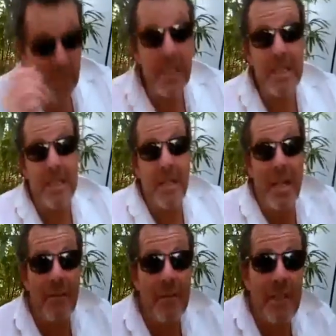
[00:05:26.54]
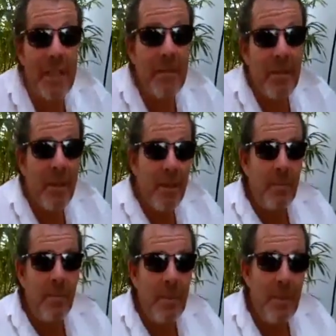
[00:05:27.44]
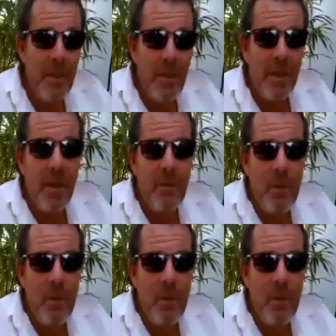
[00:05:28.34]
Yes, I have, Steve. I've